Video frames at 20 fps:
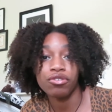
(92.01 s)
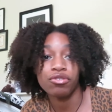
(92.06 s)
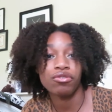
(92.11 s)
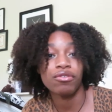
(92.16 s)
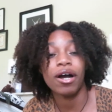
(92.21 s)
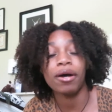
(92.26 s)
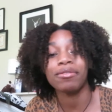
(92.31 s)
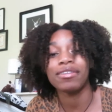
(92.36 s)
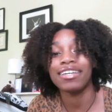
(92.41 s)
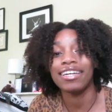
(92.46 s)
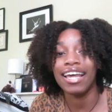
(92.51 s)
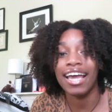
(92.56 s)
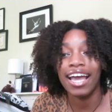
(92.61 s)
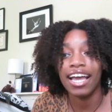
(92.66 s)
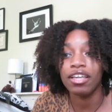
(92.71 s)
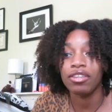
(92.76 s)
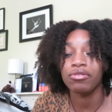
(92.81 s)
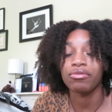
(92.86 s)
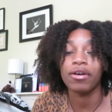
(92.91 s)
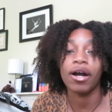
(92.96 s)
throughout the
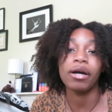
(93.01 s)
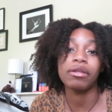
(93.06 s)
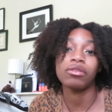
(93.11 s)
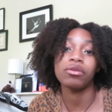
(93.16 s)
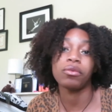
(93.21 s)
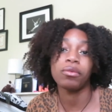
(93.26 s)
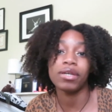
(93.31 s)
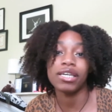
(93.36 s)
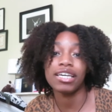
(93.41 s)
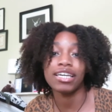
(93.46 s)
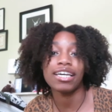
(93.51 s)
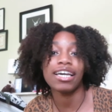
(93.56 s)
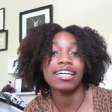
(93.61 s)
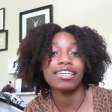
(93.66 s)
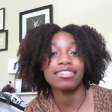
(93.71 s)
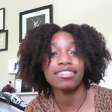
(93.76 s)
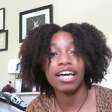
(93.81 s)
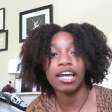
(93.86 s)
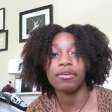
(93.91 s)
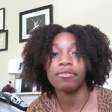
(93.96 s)
day, throughout the week,
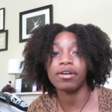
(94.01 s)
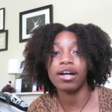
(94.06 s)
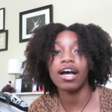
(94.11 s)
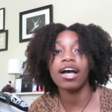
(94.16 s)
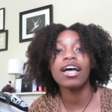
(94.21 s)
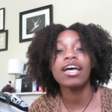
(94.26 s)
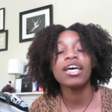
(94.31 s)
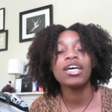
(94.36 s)
etc.